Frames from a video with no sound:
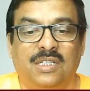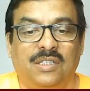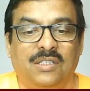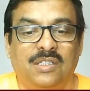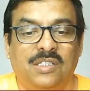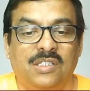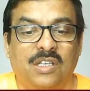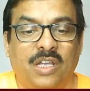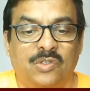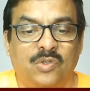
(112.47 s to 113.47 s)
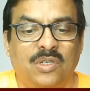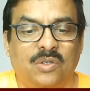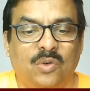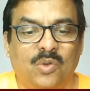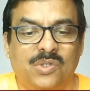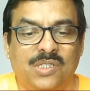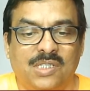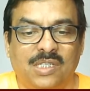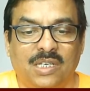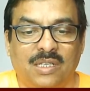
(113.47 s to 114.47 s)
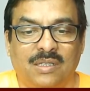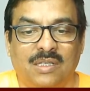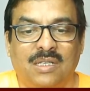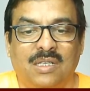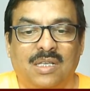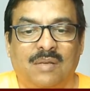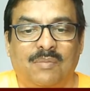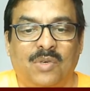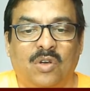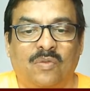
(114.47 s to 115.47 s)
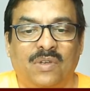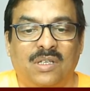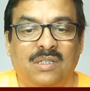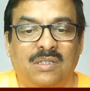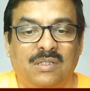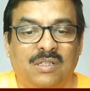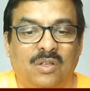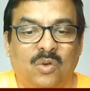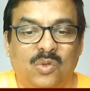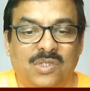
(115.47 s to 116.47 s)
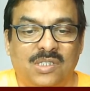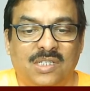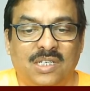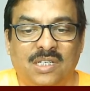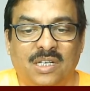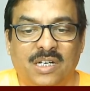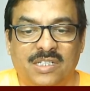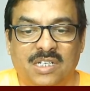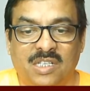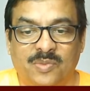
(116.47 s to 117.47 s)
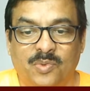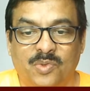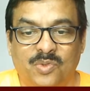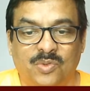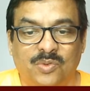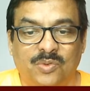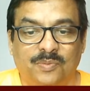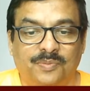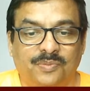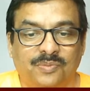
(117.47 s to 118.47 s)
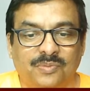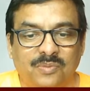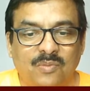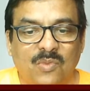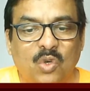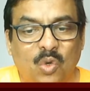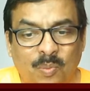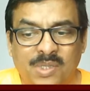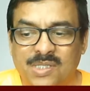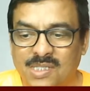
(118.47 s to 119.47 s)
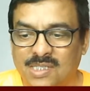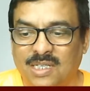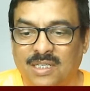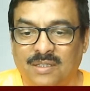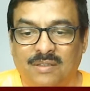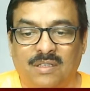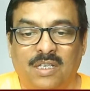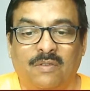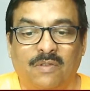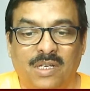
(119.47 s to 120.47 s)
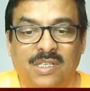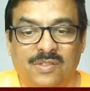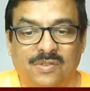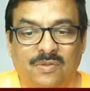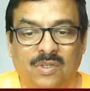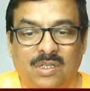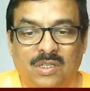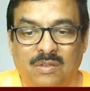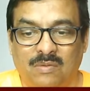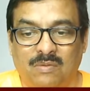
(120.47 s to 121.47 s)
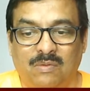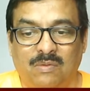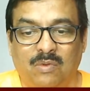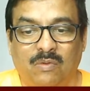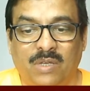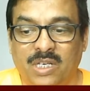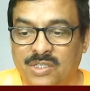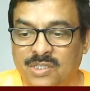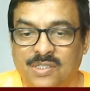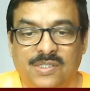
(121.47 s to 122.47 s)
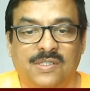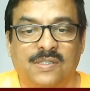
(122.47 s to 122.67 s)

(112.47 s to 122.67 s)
This is actually a close Sicilian, but often close Sicilian gets transposed to open Sicilian in various variations.